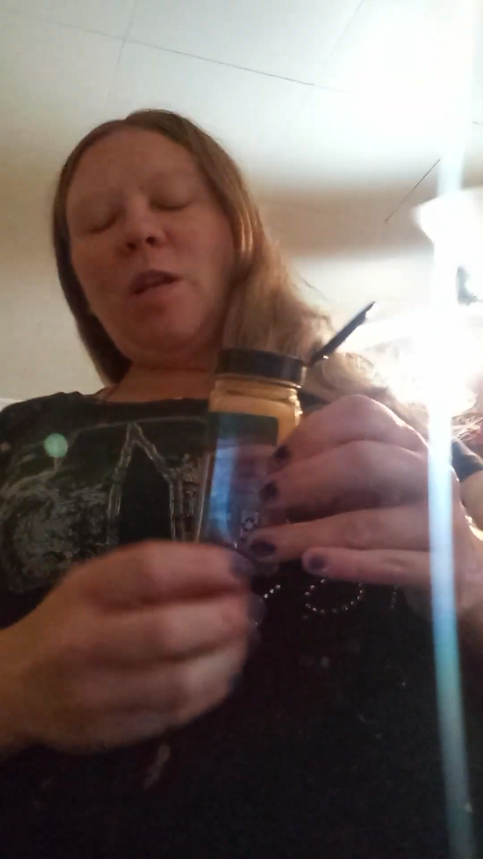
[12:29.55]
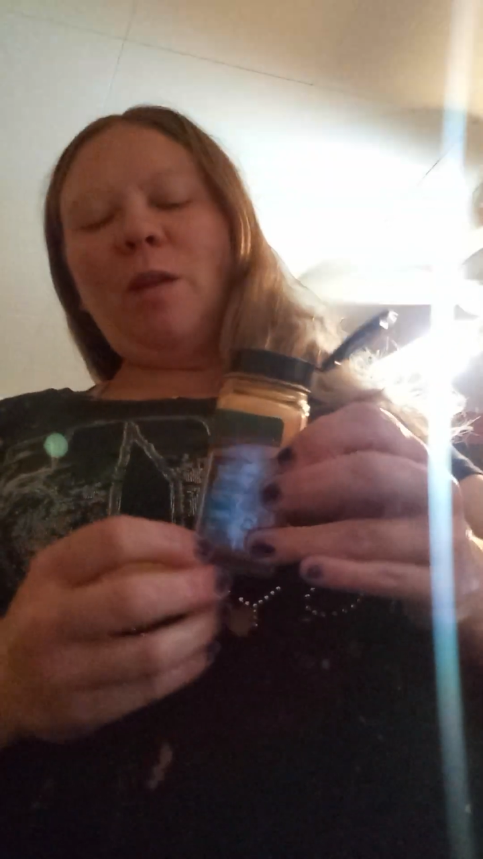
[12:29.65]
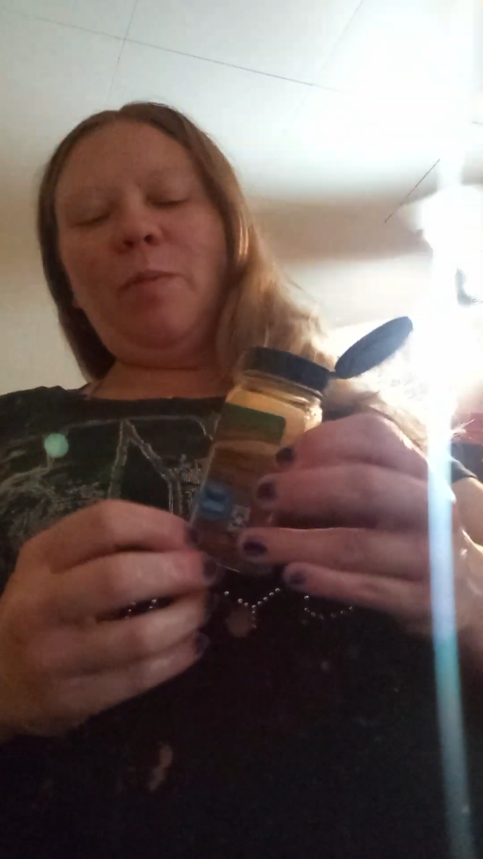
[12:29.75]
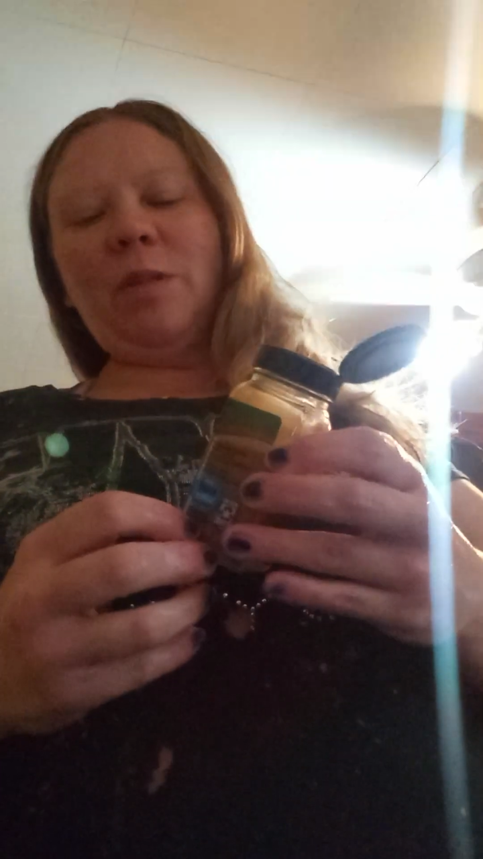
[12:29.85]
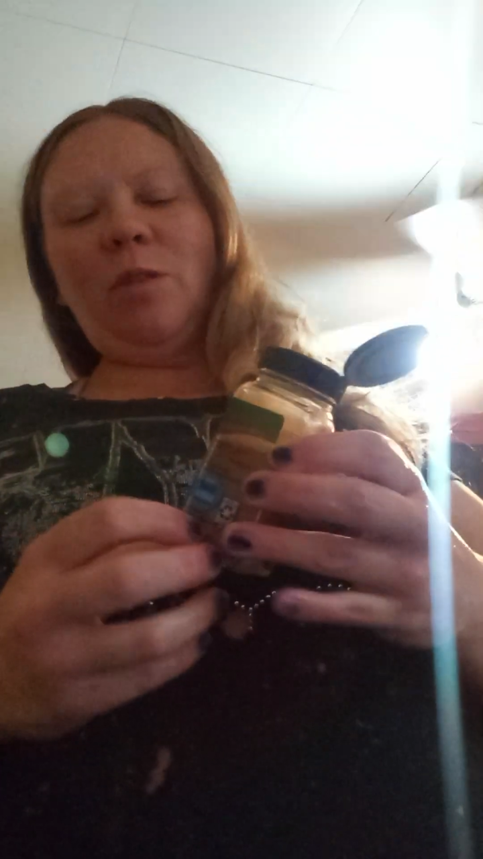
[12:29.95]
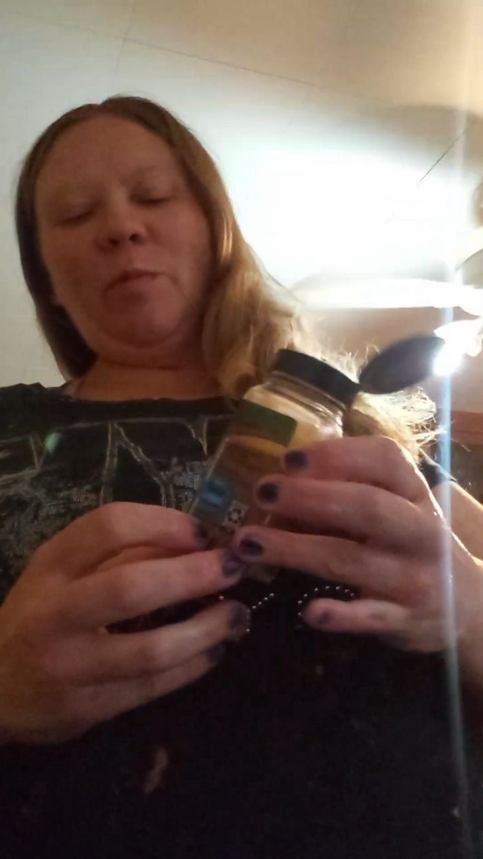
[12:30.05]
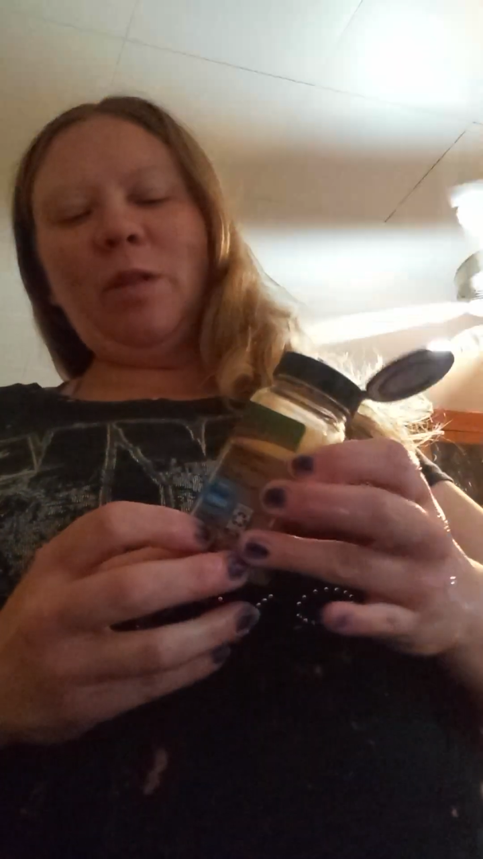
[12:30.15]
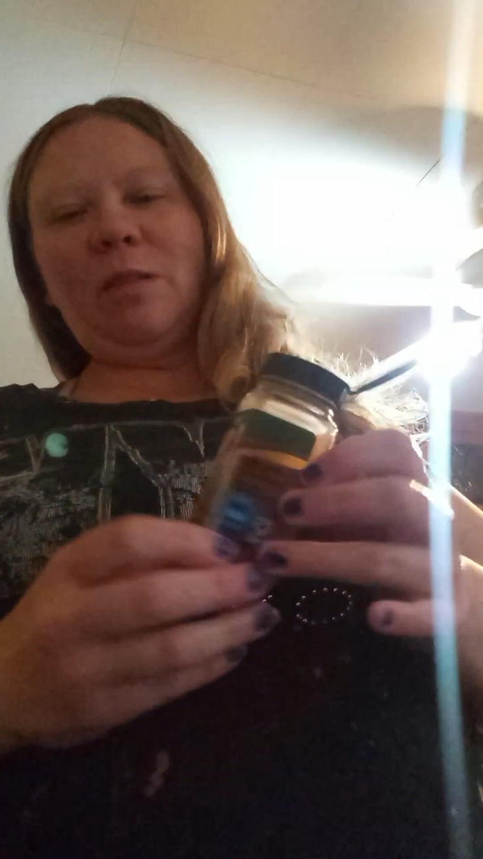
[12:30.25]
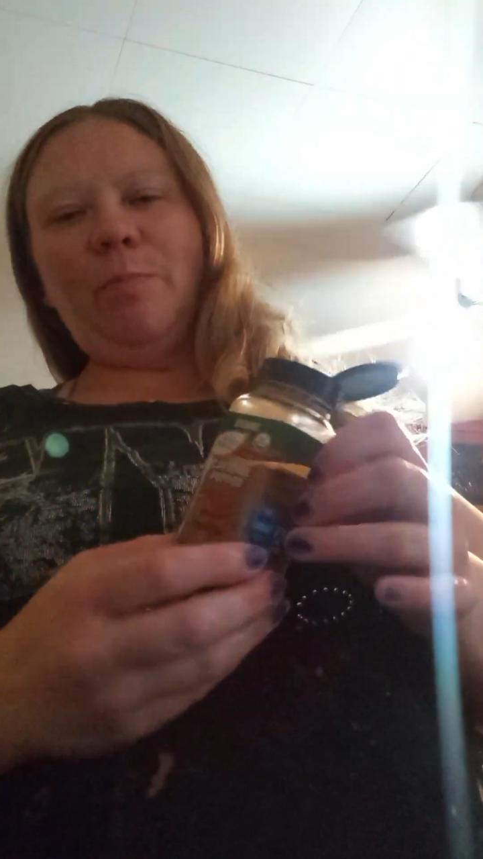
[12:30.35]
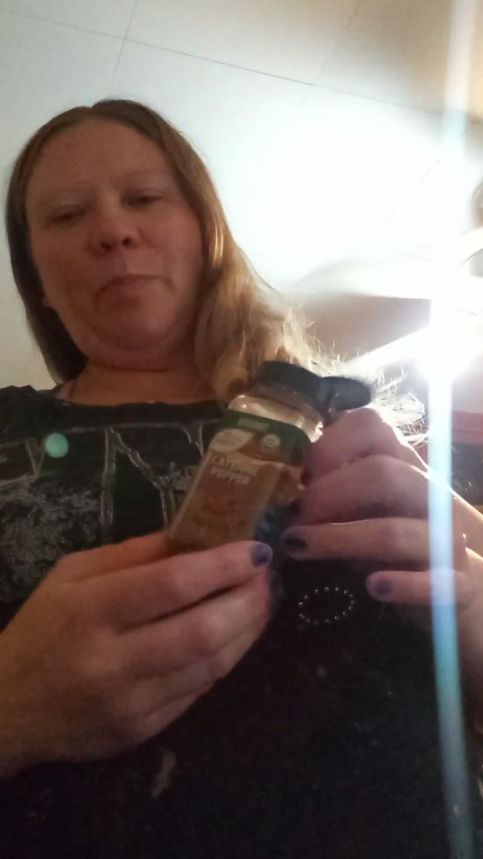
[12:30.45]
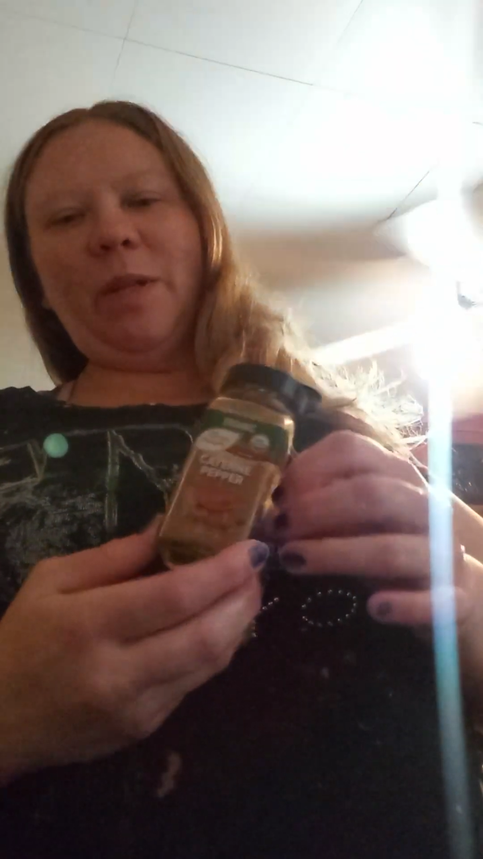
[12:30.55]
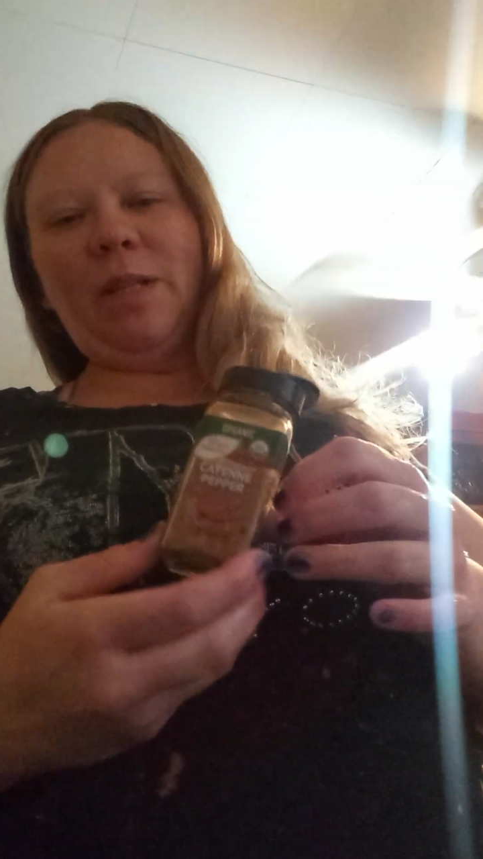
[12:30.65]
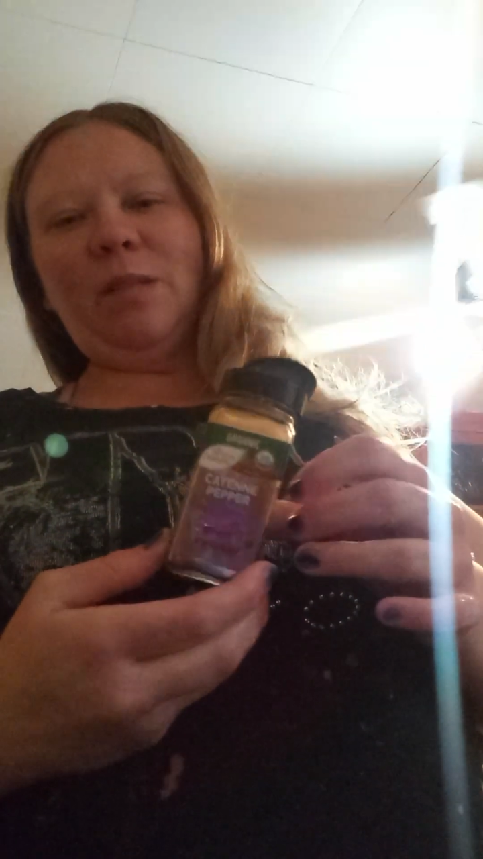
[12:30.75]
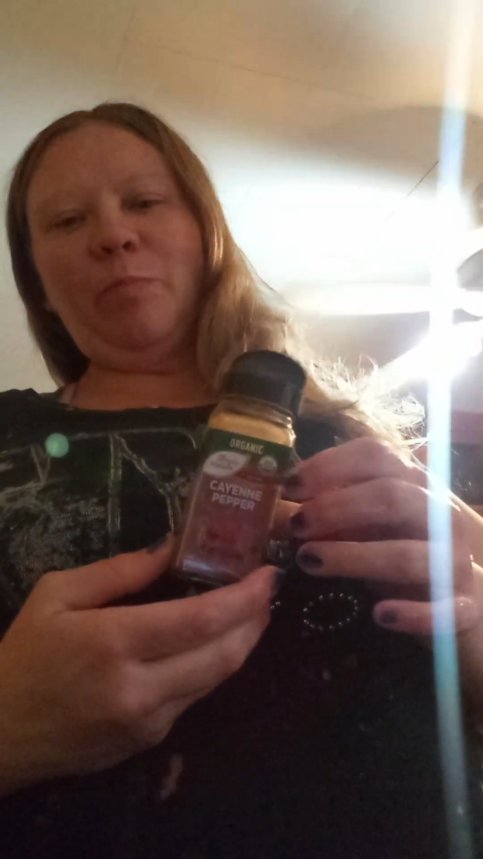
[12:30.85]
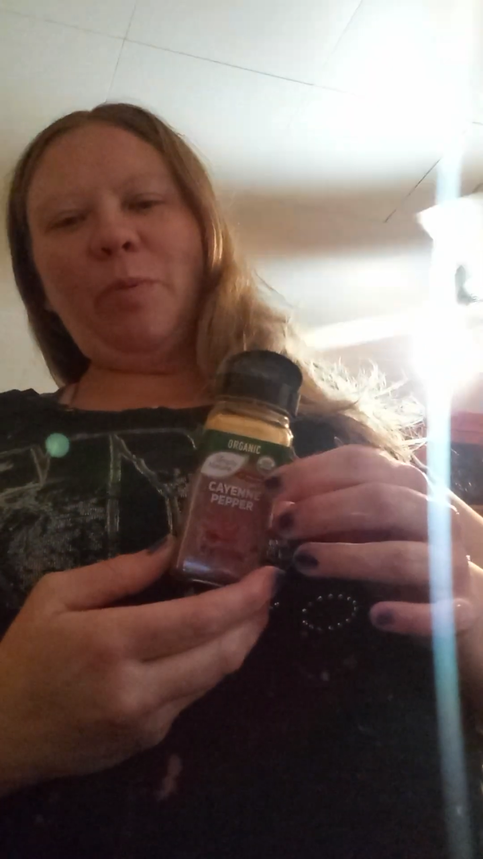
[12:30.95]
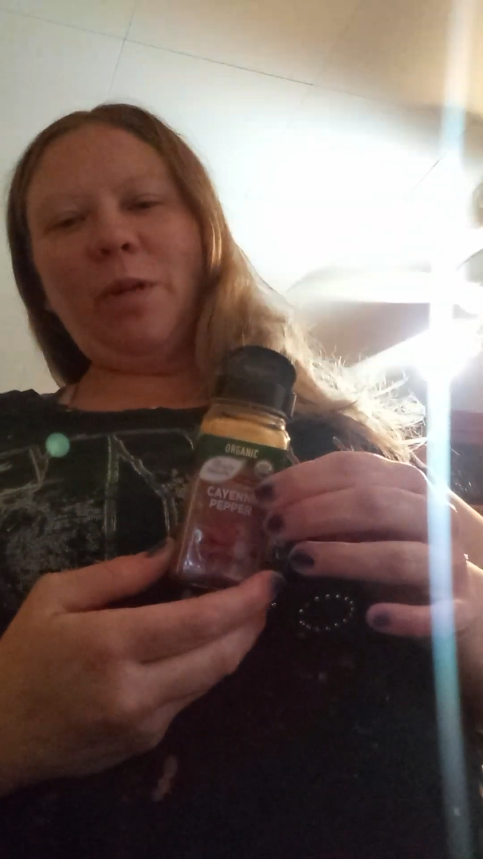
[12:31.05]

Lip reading: to put too much spice,